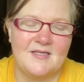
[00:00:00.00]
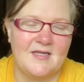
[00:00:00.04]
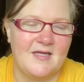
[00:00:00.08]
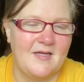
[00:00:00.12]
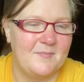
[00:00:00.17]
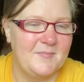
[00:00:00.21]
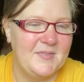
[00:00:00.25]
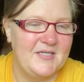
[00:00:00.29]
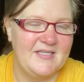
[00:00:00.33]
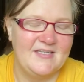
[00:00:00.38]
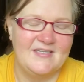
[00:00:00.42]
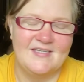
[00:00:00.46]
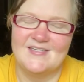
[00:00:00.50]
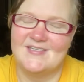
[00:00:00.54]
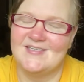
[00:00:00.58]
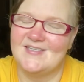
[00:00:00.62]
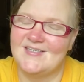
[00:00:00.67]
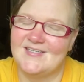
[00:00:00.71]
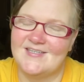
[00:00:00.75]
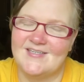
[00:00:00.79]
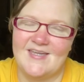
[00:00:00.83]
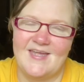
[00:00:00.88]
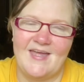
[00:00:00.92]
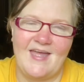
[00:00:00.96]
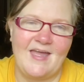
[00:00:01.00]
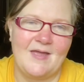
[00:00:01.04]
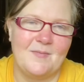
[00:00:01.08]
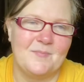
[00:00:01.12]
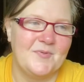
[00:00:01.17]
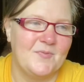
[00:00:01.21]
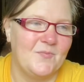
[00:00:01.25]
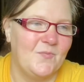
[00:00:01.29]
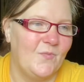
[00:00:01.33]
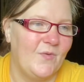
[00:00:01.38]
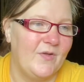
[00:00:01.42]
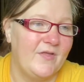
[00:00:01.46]
I mean, it didn't
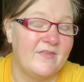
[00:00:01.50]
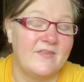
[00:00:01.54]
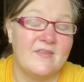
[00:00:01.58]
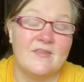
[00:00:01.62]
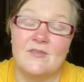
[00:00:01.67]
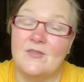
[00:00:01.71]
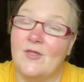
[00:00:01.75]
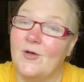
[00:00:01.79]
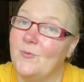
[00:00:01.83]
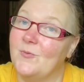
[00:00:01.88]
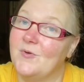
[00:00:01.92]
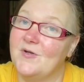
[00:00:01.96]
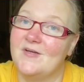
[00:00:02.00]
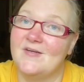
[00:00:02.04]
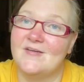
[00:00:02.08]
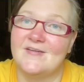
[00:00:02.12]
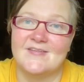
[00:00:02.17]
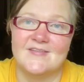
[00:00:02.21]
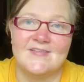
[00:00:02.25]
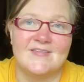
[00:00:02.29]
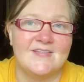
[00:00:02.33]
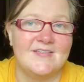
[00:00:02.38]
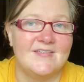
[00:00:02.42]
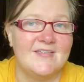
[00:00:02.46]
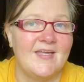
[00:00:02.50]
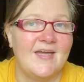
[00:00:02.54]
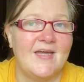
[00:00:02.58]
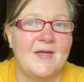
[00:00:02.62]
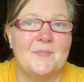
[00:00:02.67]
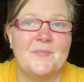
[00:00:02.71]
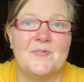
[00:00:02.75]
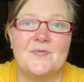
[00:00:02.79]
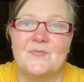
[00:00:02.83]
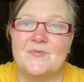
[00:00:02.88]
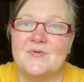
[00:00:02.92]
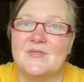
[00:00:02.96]
happen with Noah. It didn't
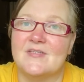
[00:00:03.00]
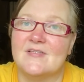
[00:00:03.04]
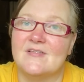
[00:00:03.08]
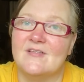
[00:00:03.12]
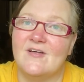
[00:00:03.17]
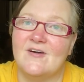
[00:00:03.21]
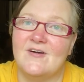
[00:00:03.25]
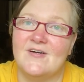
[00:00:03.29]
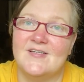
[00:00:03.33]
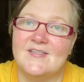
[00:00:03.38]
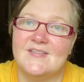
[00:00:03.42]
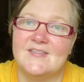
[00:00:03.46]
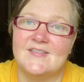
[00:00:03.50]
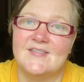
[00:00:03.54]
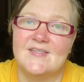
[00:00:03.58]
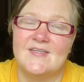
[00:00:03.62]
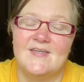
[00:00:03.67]
happen with Lot.